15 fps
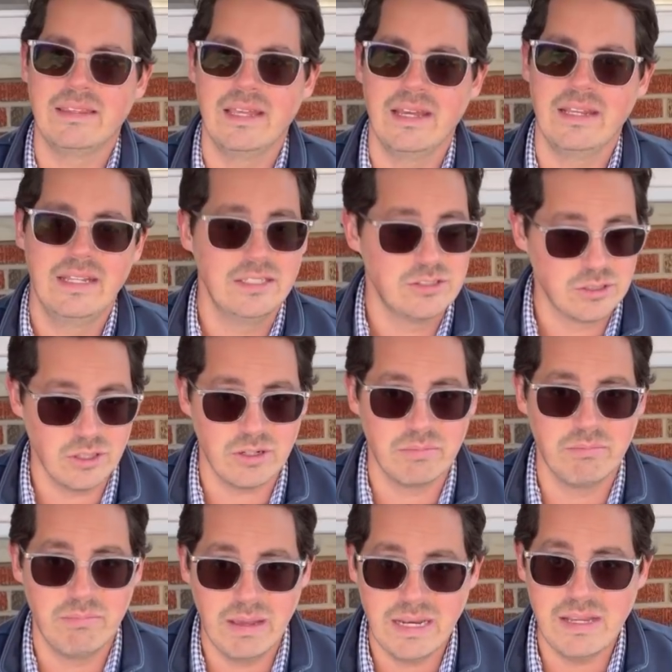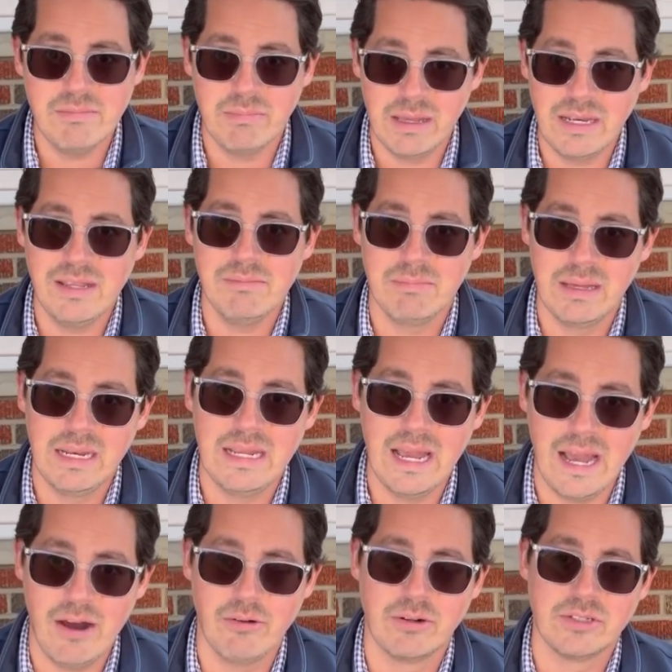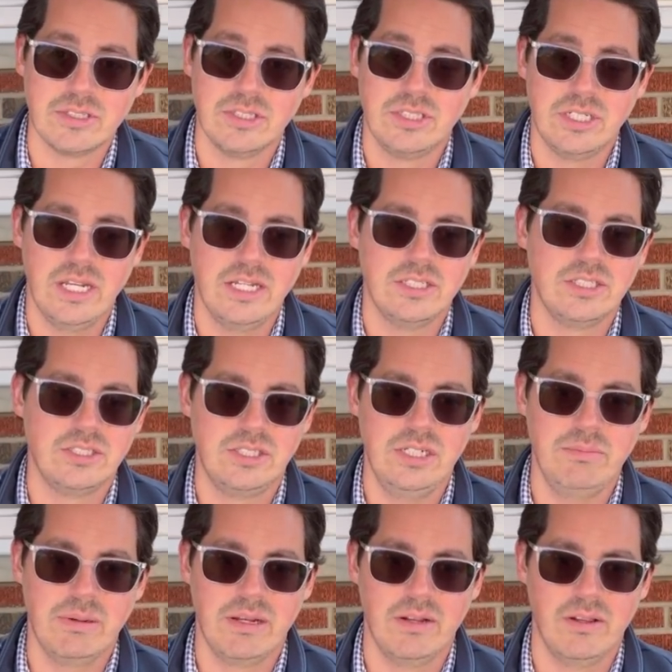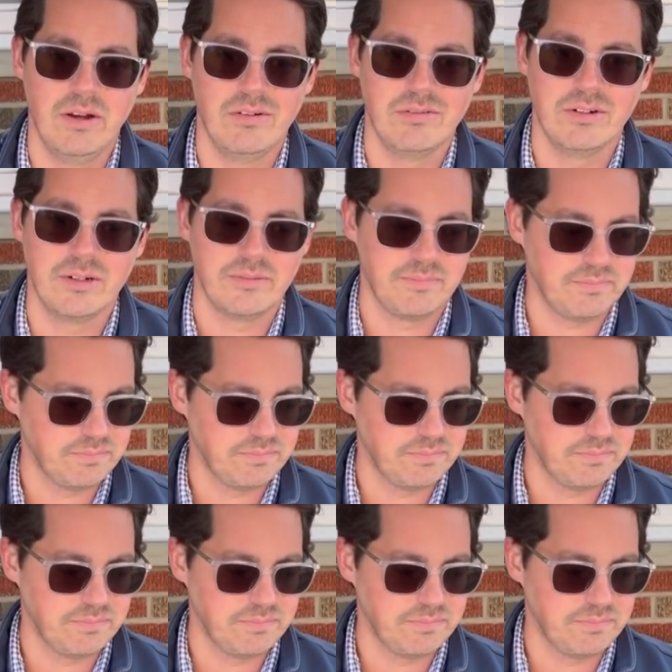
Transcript: then it took many hours to change the sheet metal over.